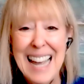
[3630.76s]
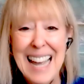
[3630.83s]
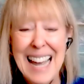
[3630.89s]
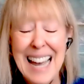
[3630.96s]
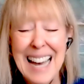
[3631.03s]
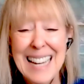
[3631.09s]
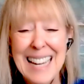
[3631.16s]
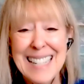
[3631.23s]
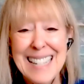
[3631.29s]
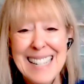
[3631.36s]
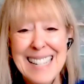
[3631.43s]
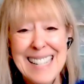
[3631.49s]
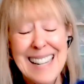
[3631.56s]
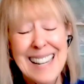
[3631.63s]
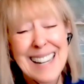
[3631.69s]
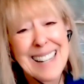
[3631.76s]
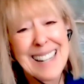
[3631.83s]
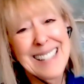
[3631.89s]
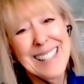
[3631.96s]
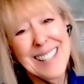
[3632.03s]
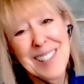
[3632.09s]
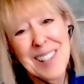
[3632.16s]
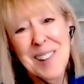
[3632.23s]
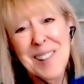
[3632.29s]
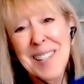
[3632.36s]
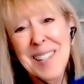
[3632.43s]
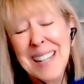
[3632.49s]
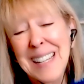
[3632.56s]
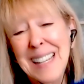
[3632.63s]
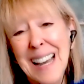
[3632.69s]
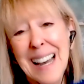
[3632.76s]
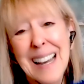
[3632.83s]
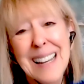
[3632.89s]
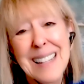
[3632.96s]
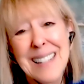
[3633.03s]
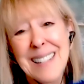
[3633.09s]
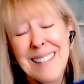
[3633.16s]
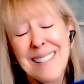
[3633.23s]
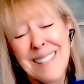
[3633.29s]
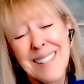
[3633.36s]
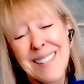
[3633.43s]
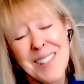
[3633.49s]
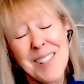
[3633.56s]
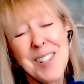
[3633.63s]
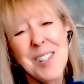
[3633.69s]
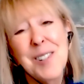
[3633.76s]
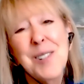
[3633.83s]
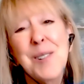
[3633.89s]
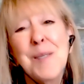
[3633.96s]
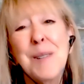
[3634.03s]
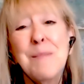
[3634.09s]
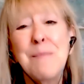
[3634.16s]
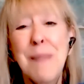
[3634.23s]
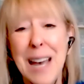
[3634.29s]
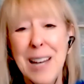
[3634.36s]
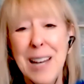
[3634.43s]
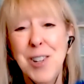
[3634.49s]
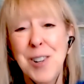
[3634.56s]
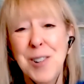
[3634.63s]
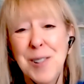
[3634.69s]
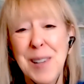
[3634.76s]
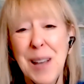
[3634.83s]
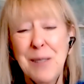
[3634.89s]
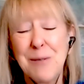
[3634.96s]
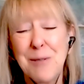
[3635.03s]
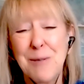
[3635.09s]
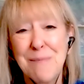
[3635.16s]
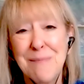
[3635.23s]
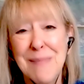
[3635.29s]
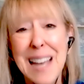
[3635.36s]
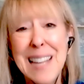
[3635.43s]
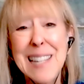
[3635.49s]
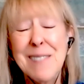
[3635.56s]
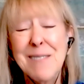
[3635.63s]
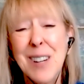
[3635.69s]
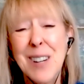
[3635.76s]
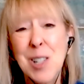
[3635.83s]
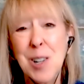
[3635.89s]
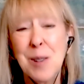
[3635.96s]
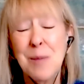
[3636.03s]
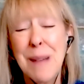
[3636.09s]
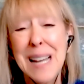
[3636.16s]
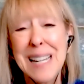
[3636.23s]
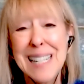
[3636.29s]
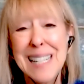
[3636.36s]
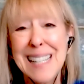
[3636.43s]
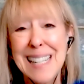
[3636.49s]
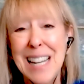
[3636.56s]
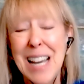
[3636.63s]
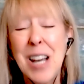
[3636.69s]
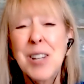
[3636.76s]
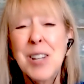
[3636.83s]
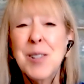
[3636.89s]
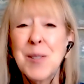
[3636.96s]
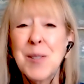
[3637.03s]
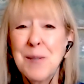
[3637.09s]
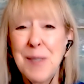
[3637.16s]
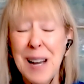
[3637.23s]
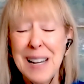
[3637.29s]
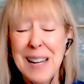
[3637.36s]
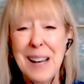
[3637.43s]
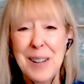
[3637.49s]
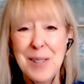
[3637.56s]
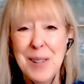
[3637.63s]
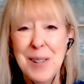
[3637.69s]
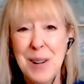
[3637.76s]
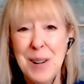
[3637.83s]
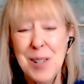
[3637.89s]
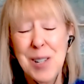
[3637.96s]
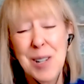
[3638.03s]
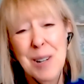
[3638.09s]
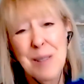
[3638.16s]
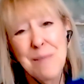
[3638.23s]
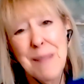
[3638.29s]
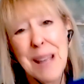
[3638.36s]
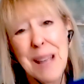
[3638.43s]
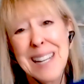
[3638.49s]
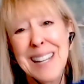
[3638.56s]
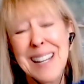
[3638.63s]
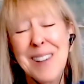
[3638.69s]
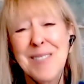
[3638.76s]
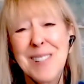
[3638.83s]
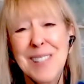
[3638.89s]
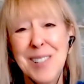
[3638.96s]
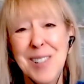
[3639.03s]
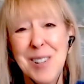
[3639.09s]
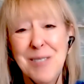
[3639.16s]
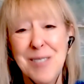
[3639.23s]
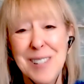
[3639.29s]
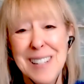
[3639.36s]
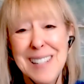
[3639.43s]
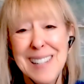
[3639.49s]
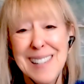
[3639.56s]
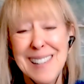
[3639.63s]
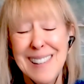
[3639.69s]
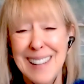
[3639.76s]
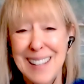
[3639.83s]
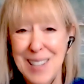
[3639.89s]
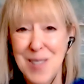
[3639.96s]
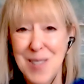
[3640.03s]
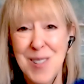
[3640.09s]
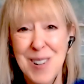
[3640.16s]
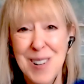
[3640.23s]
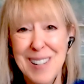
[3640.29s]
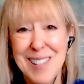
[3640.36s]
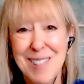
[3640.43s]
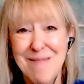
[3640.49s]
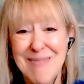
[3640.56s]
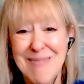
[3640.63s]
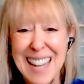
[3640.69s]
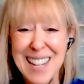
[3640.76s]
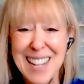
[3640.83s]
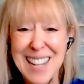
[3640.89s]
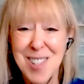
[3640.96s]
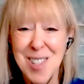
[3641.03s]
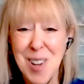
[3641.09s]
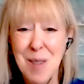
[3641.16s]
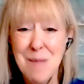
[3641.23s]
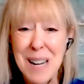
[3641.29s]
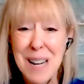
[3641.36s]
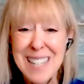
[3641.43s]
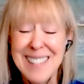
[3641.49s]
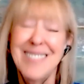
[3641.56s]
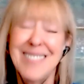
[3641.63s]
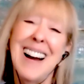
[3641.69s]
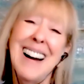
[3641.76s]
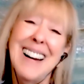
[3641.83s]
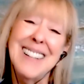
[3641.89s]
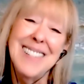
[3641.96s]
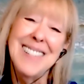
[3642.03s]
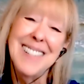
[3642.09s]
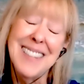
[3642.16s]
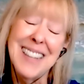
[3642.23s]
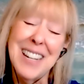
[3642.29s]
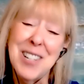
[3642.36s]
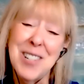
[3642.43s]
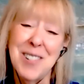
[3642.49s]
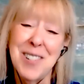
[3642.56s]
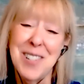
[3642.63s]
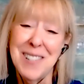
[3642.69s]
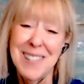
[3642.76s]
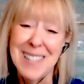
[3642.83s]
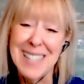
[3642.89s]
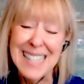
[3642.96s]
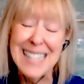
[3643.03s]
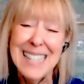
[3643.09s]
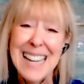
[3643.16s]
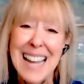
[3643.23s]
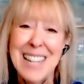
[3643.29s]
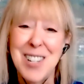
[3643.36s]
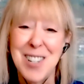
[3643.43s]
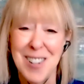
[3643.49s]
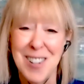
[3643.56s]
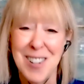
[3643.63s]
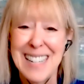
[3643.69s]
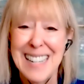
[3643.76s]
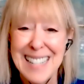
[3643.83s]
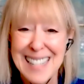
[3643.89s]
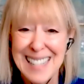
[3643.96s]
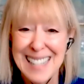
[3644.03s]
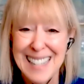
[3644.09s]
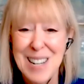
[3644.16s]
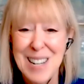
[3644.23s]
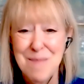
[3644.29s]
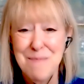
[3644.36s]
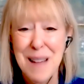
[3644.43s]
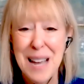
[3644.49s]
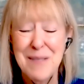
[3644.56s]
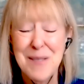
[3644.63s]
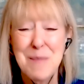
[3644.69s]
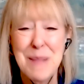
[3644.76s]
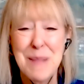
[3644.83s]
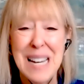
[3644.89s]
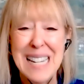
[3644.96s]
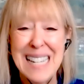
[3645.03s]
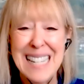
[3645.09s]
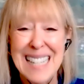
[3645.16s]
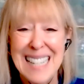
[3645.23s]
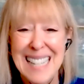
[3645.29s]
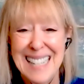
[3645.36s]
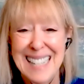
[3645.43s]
And in closing, I encourage you to imagine yourself as a functional medicine certified health coach making a real difference in the world. Thank you so much. I'm honored that you tuned in and join us. Bye, everybody.